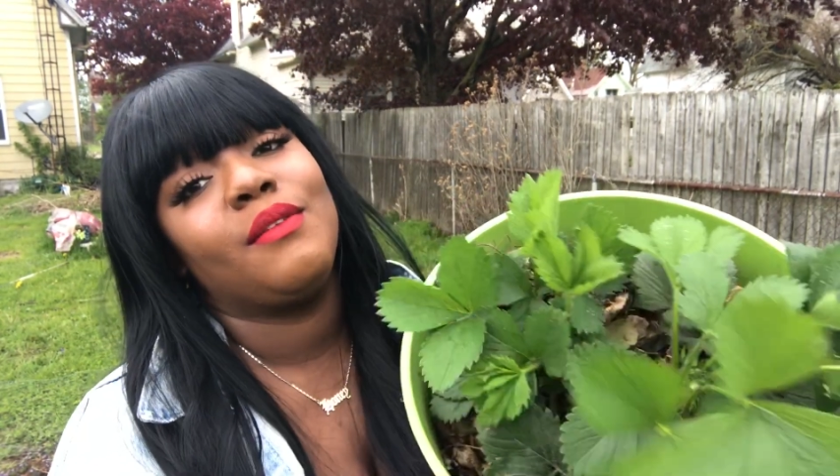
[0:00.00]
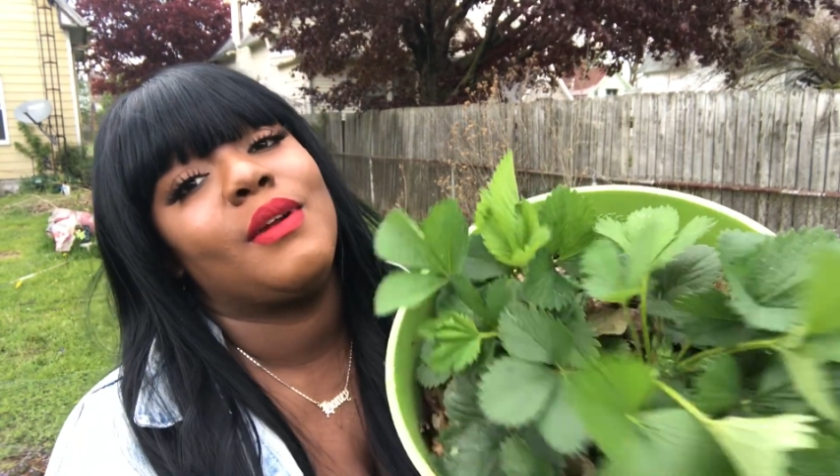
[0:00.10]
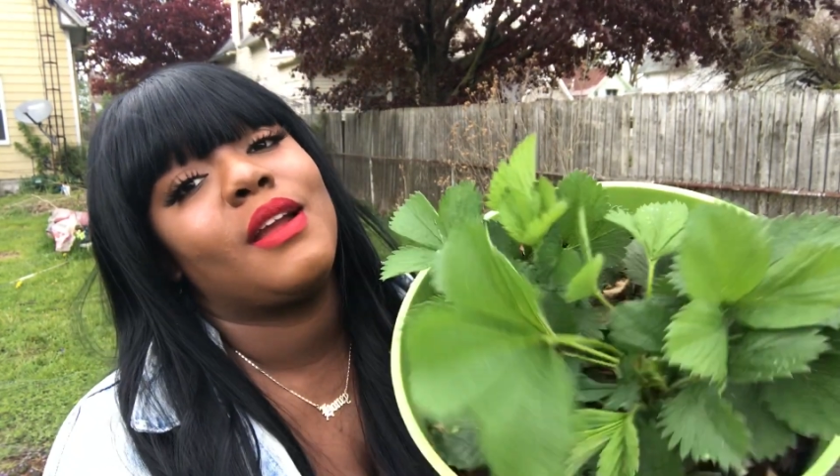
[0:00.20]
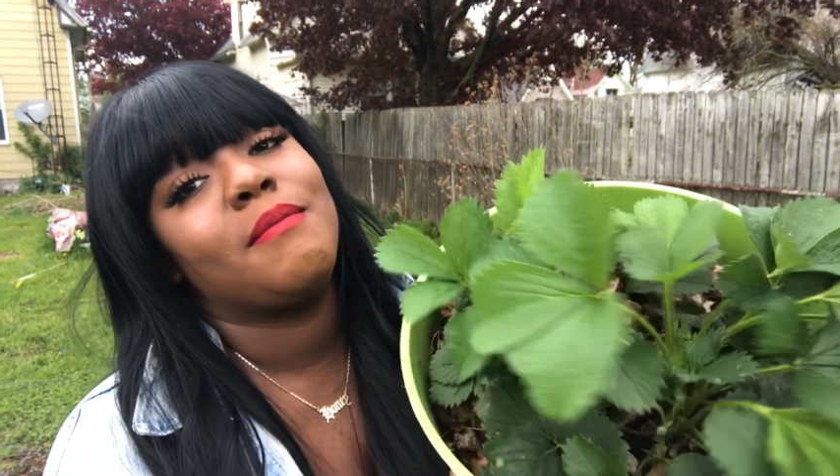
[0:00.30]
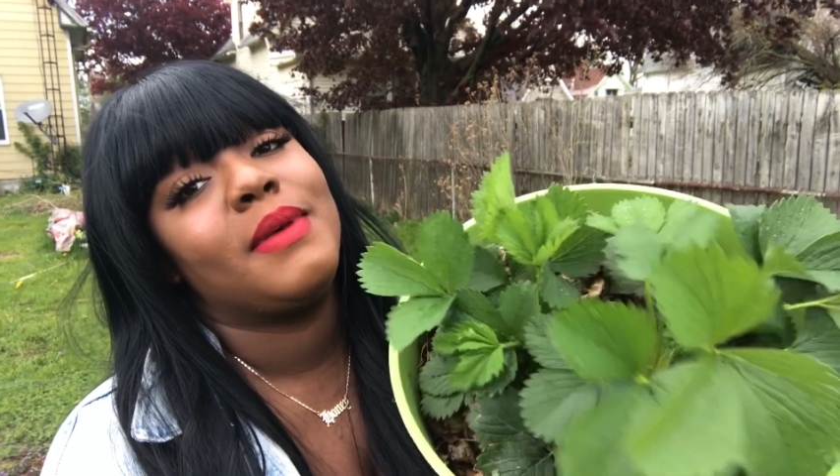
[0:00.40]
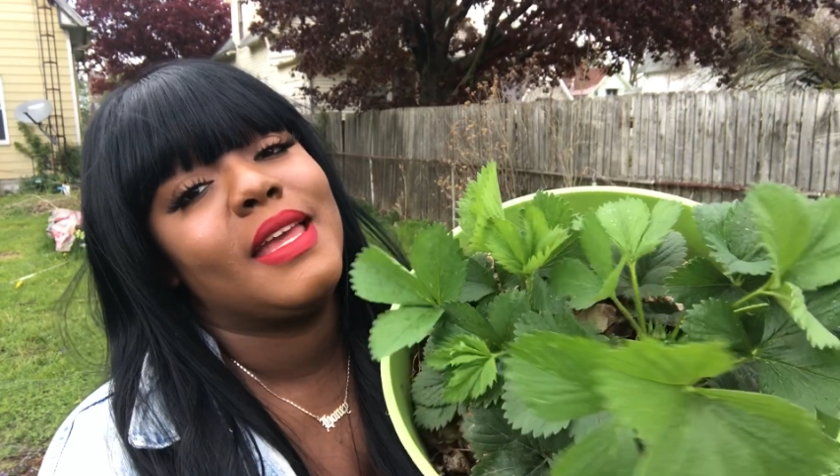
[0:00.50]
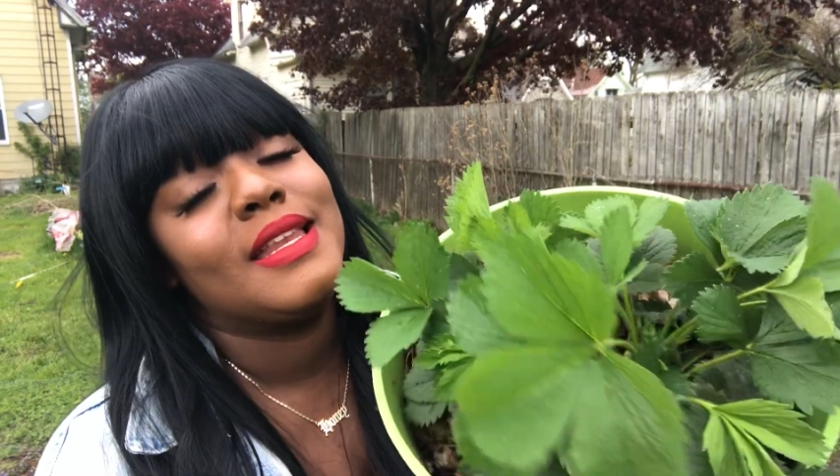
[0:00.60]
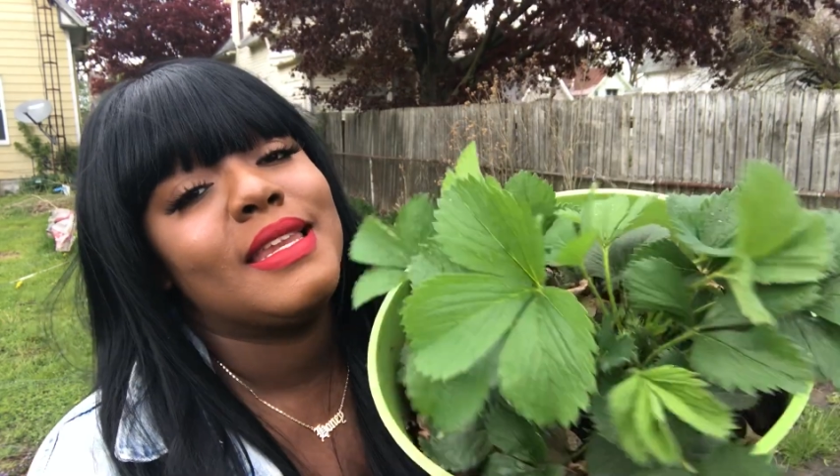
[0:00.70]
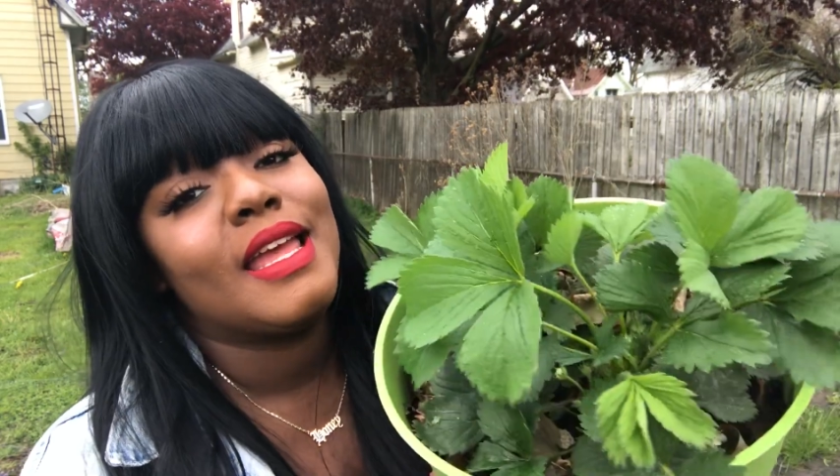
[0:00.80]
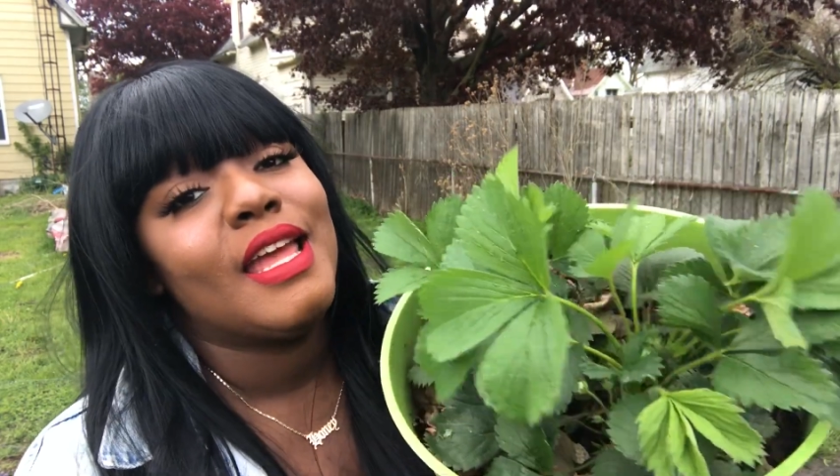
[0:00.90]

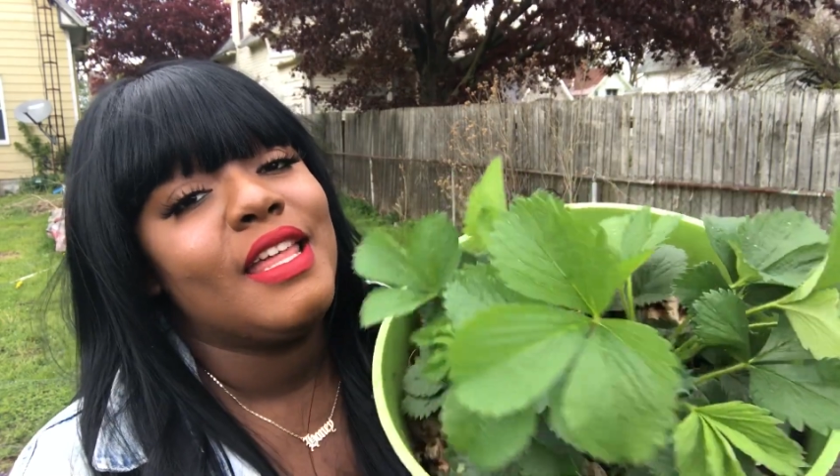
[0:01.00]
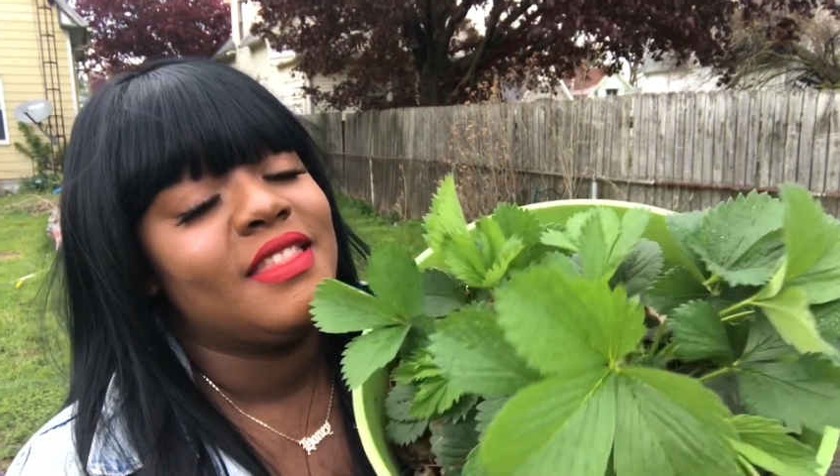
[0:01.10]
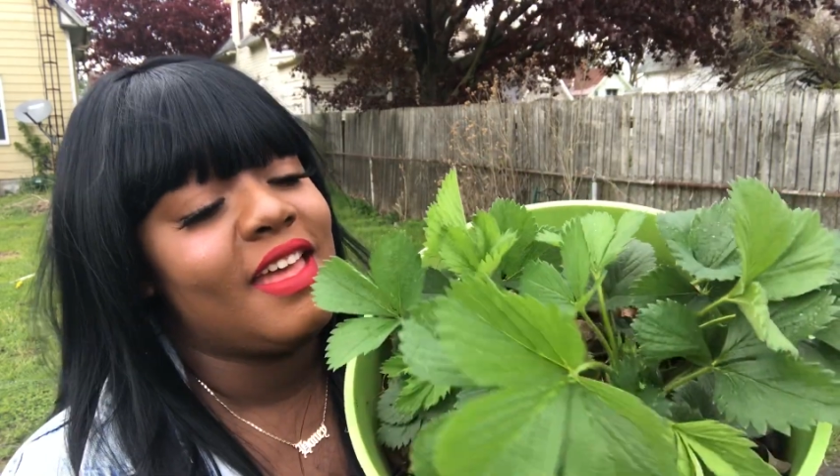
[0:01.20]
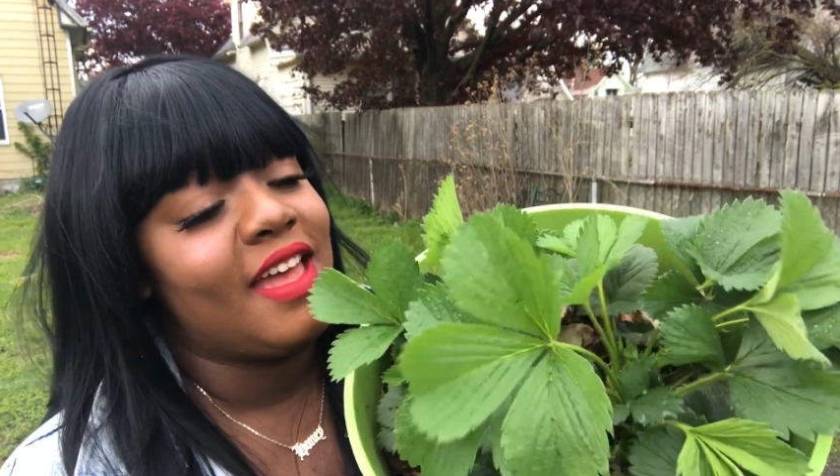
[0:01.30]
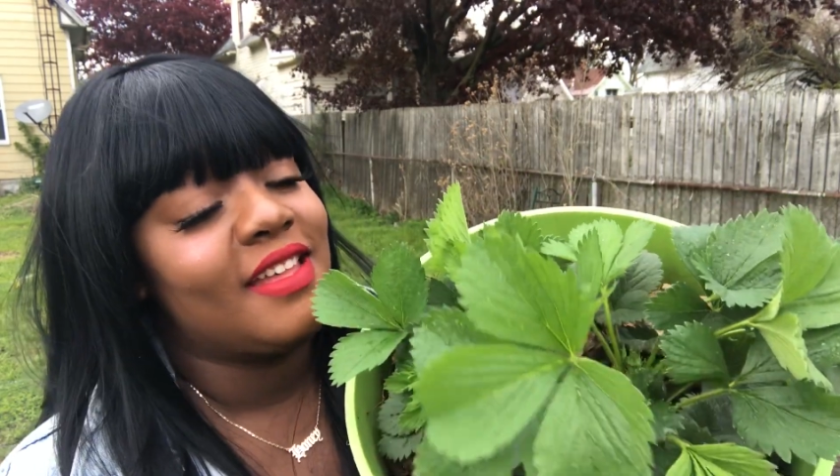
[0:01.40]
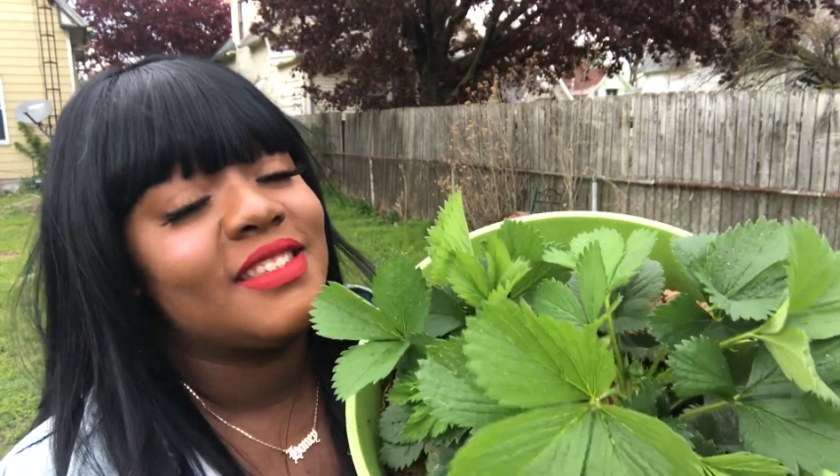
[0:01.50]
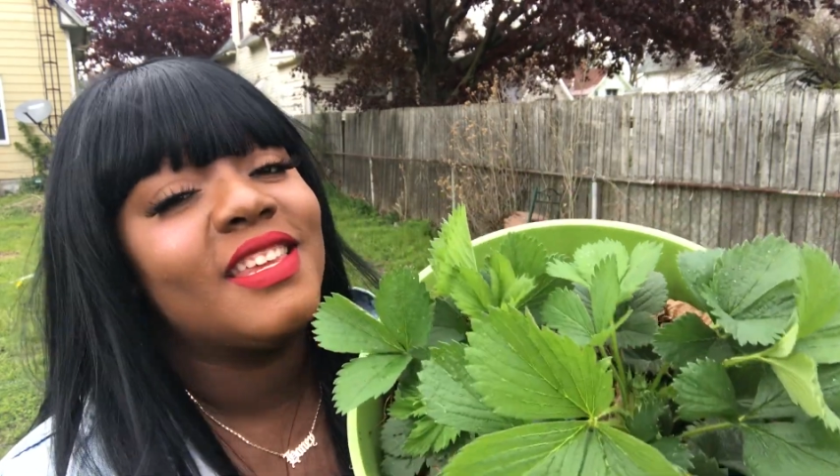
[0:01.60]
recommend that